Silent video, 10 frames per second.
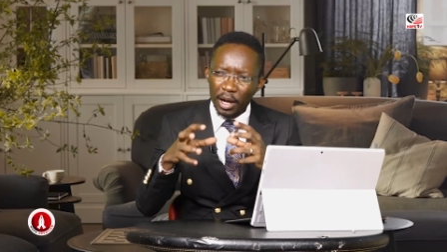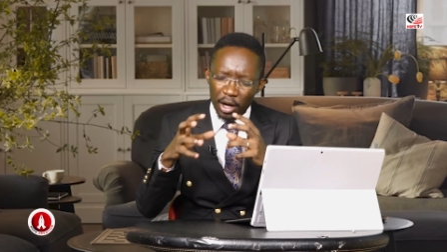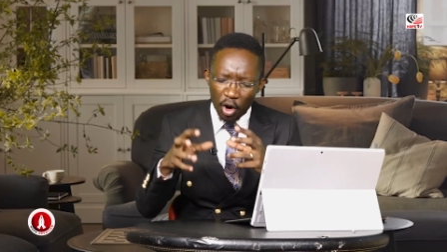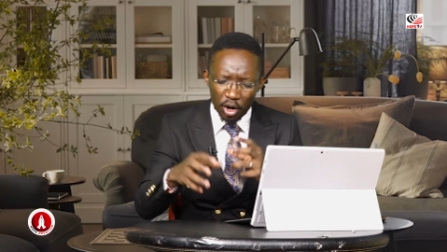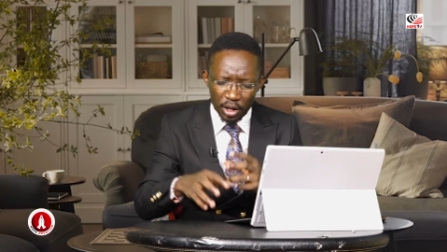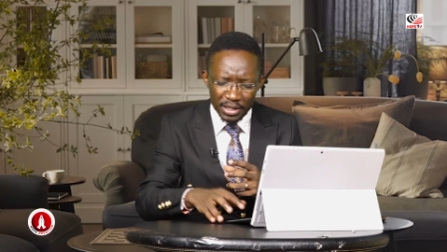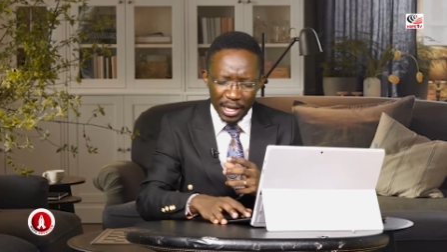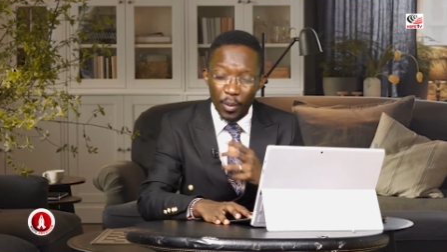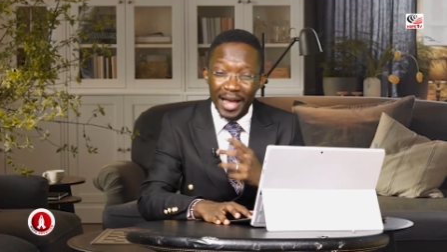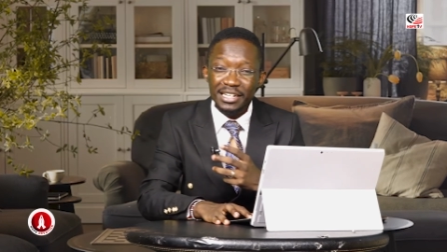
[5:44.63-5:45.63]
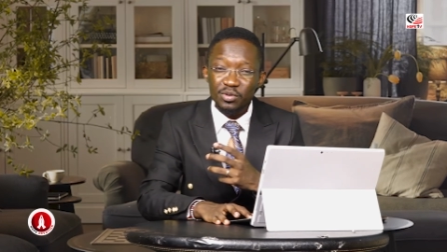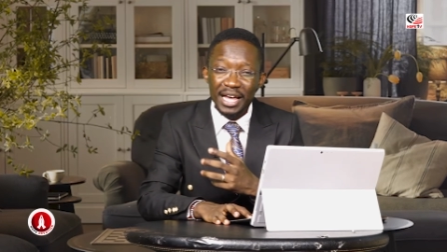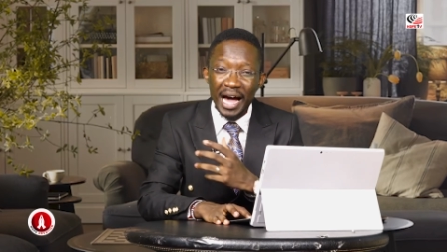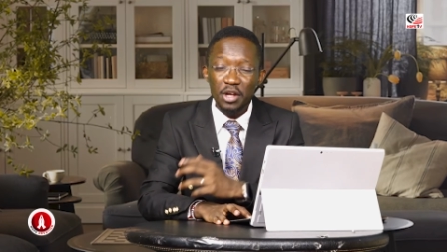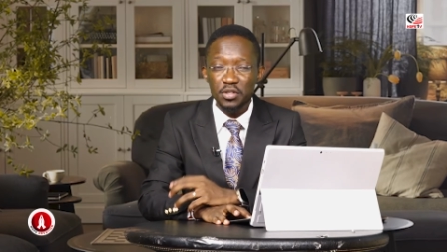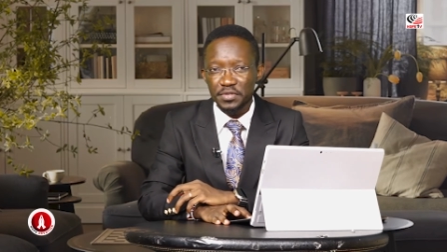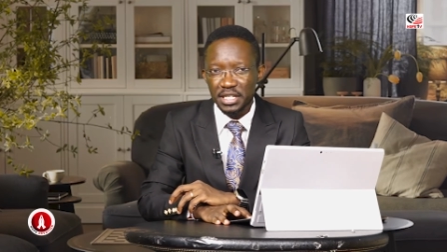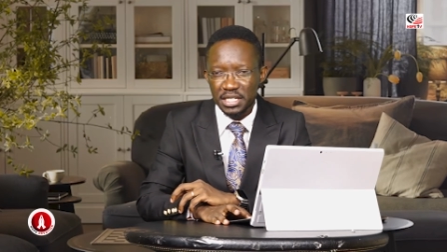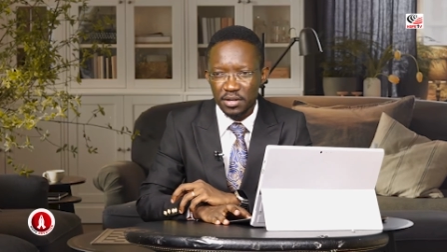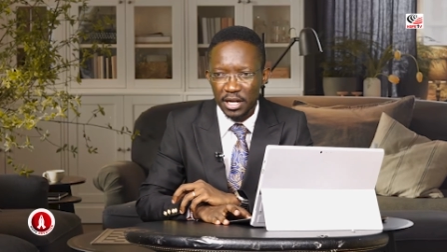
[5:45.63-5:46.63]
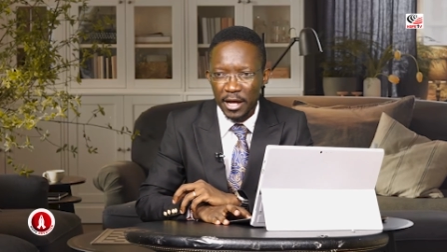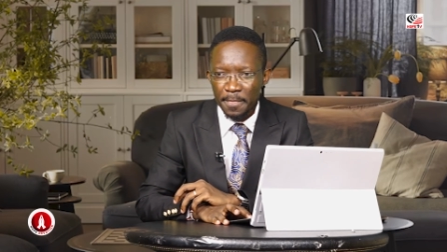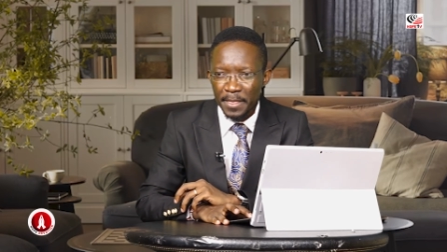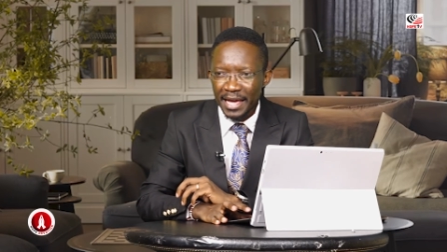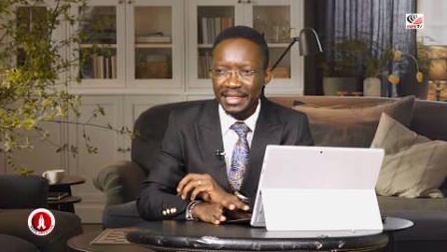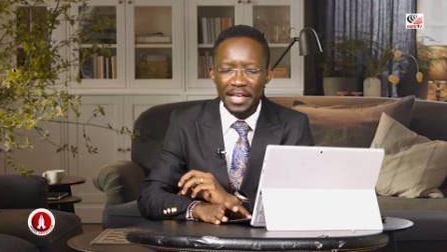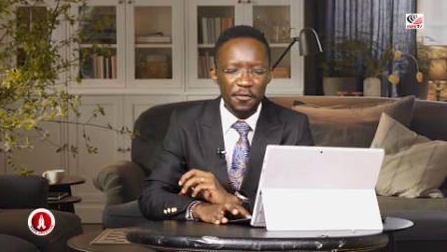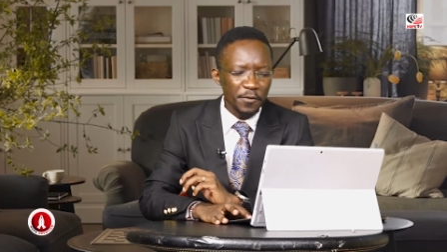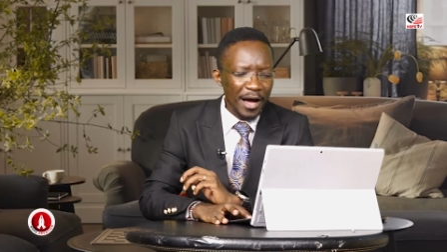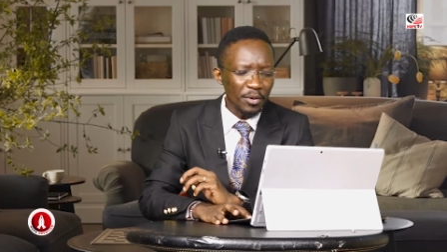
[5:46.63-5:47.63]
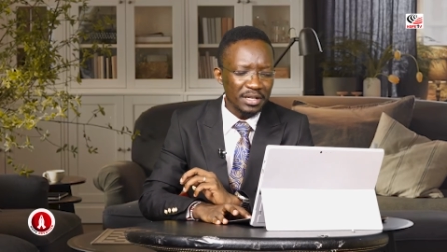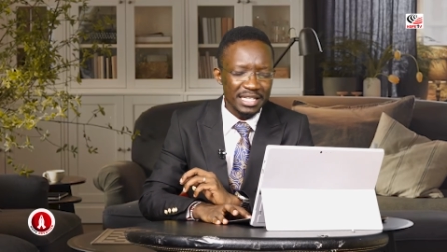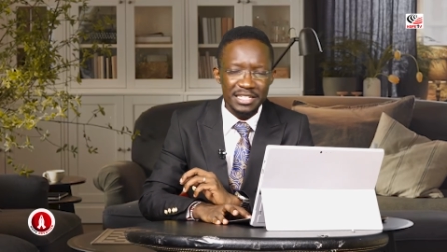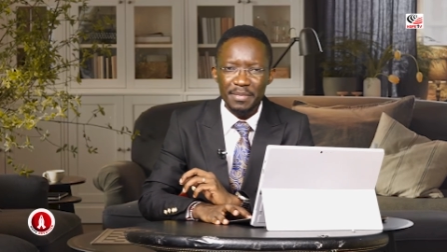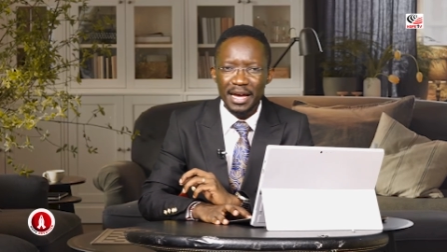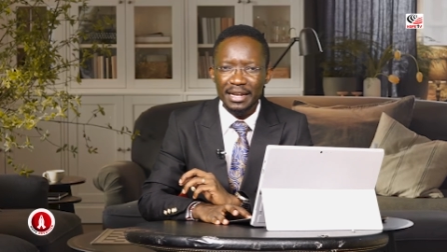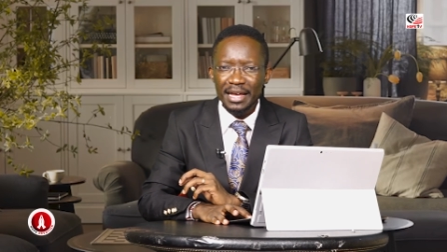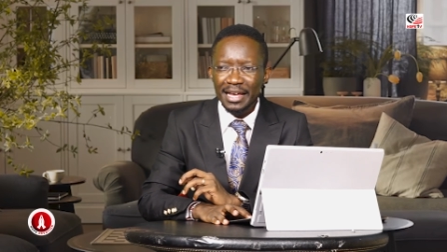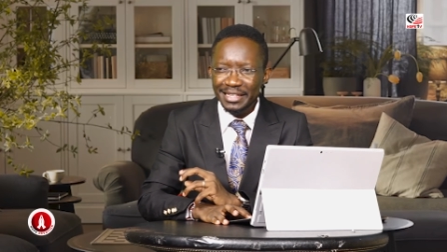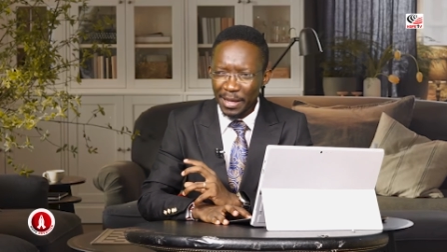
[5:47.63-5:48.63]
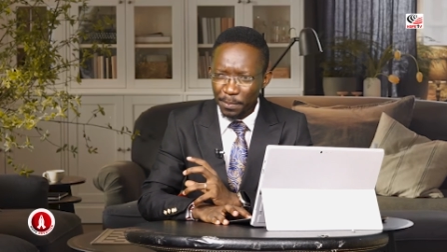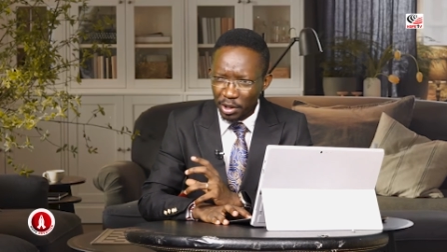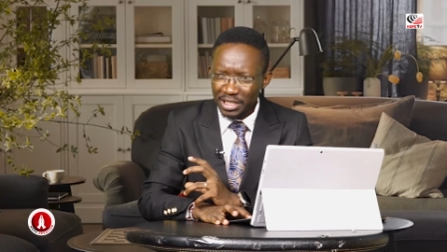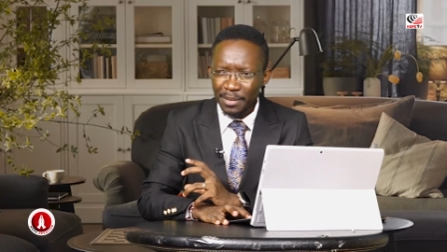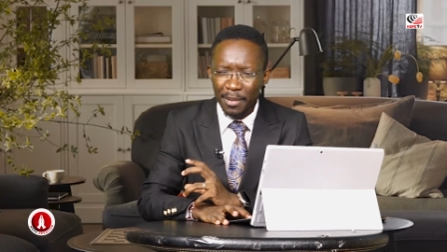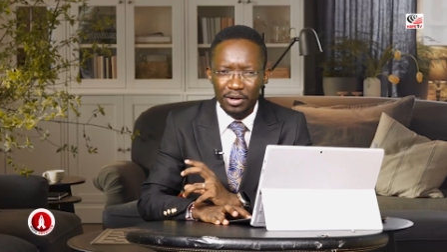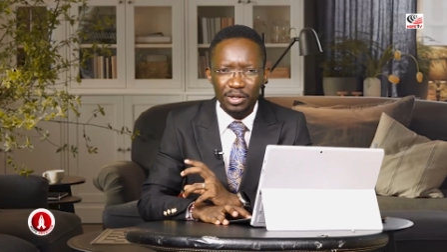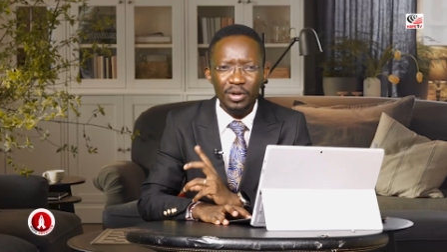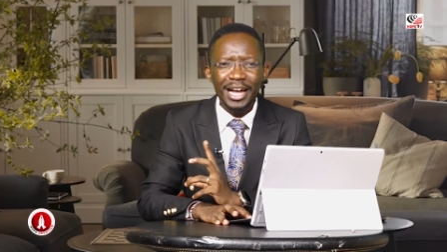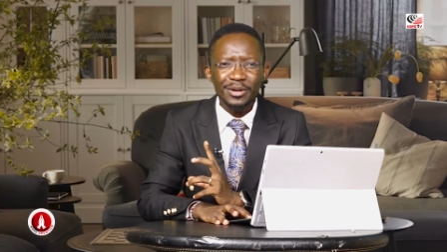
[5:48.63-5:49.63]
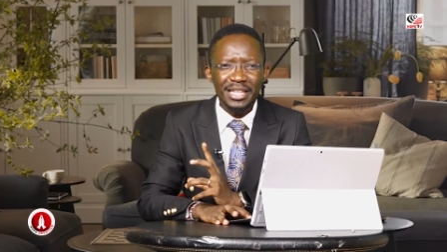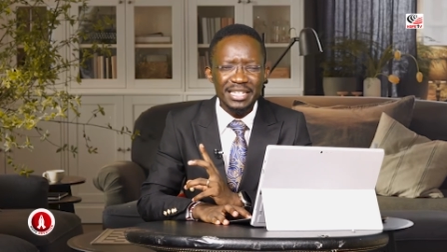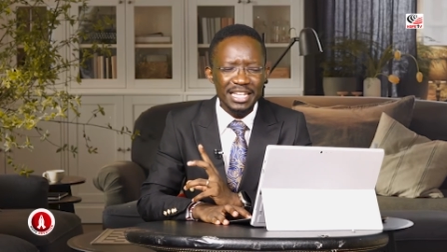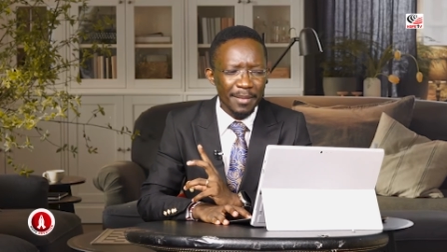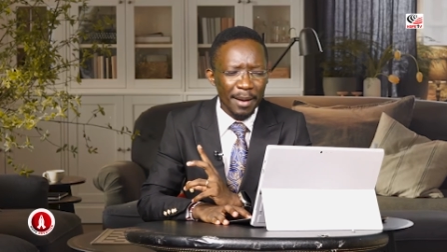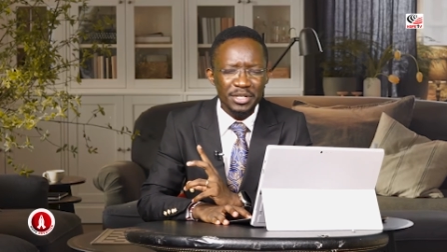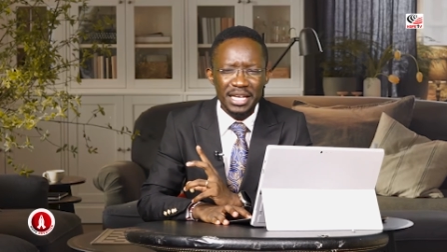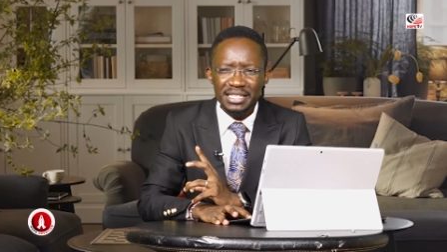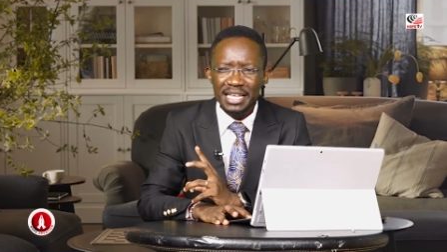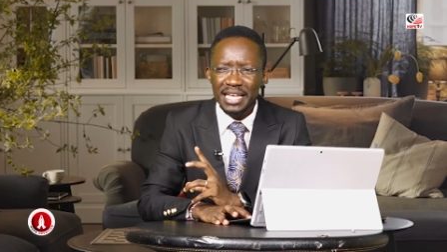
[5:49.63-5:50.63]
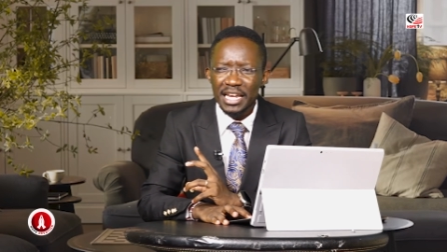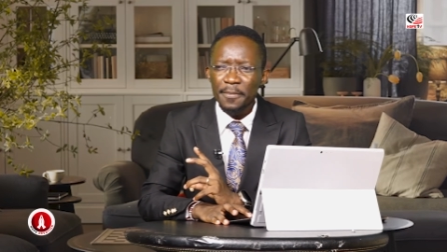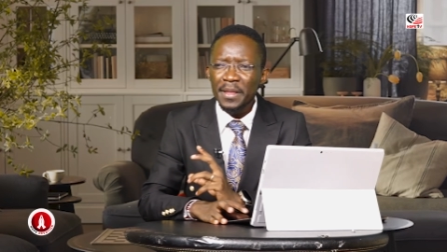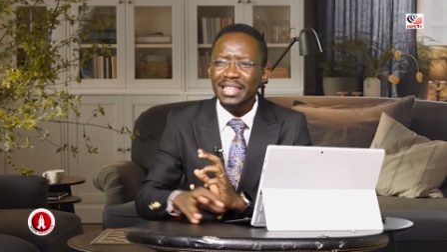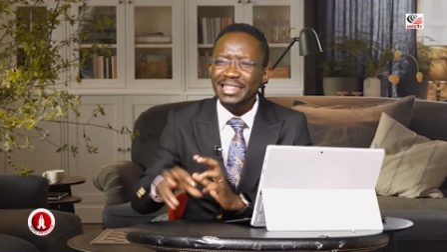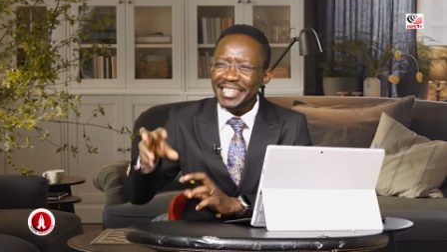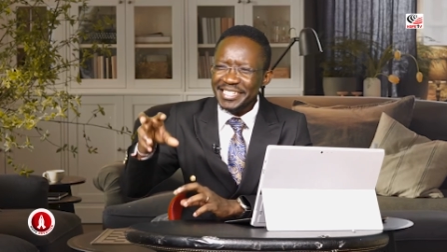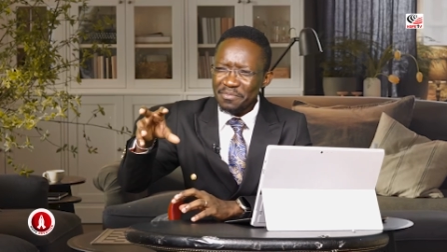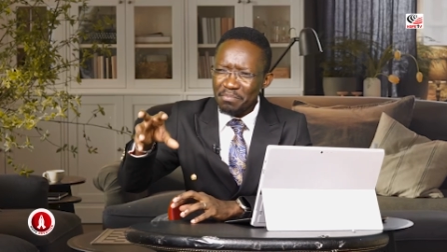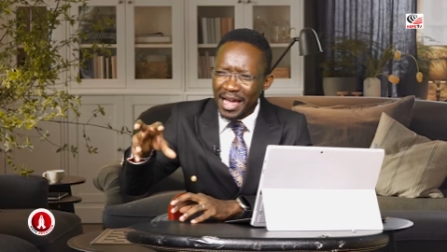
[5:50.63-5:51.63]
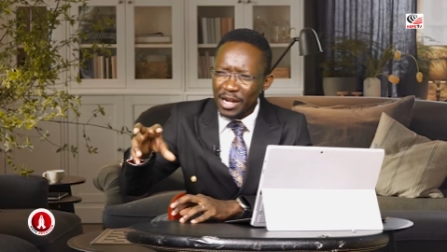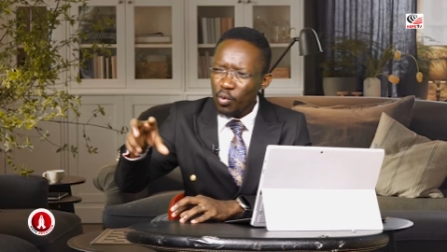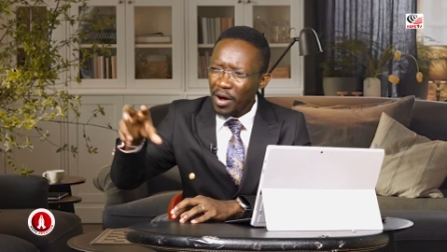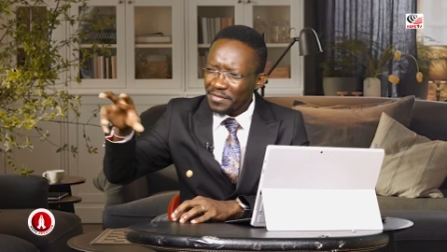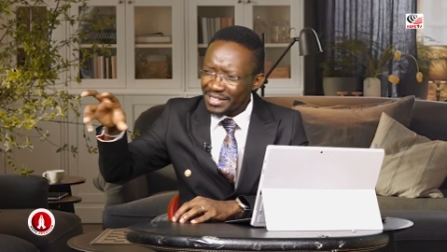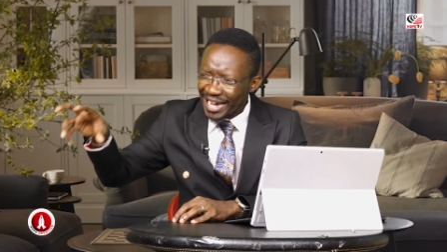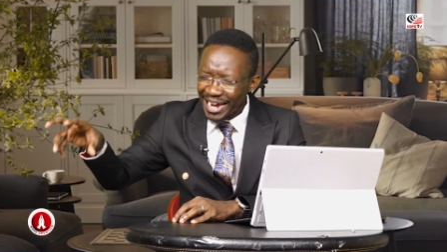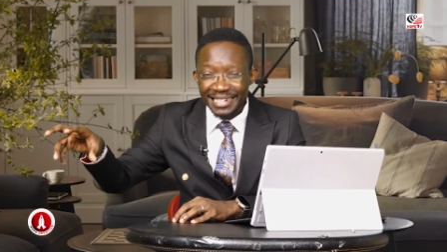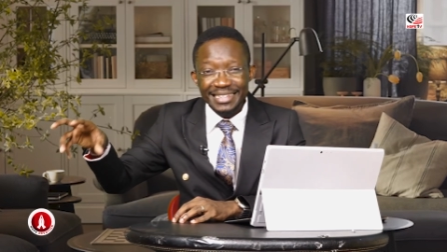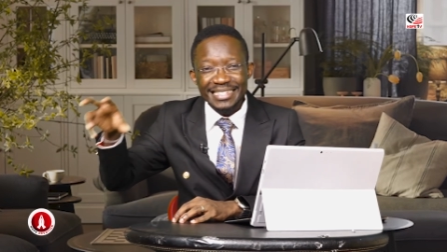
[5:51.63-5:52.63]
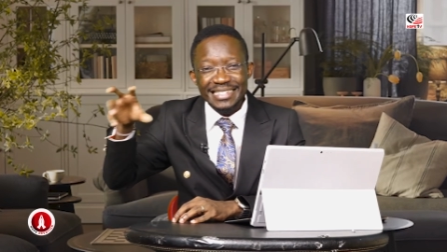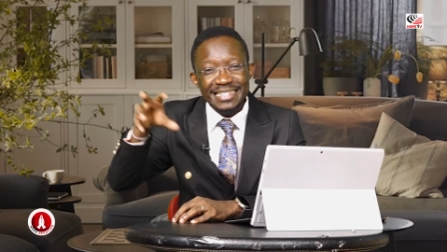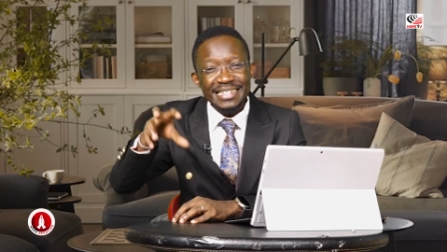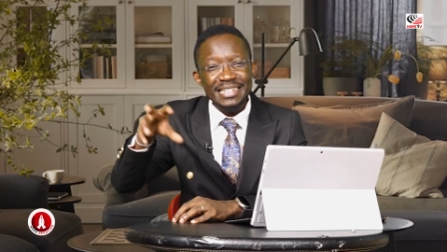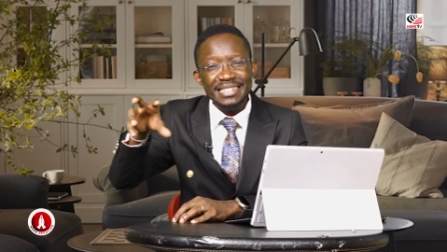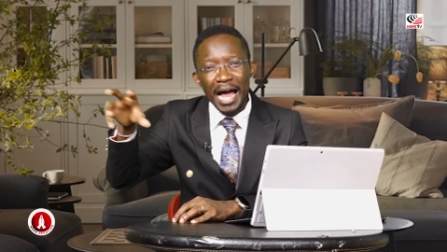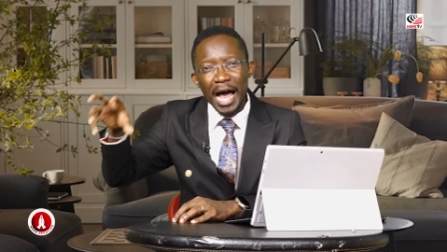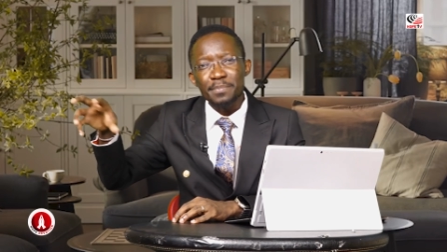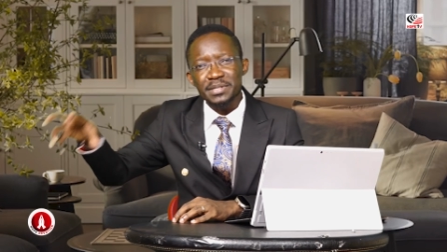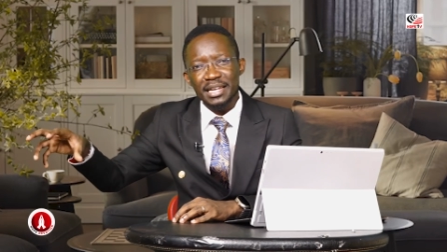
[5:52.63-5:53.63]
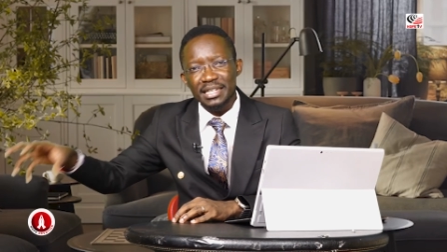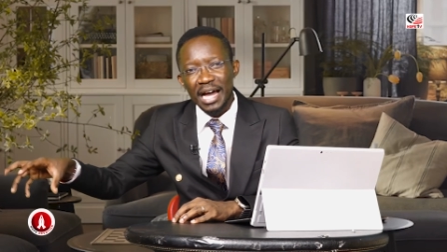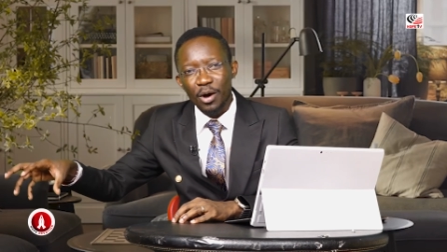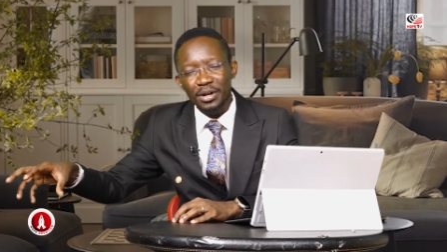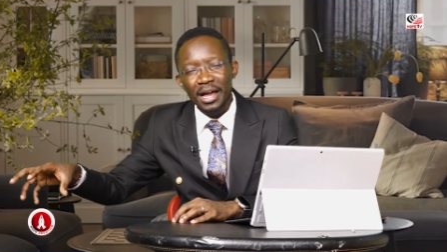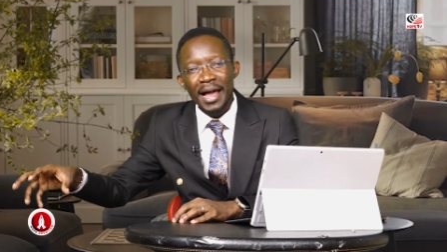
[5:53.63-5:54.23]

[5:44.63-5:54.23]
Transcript: go they went to the house of jason and they found these men they brought them out look at what they said the bible says they said these men who have turned the cities upside down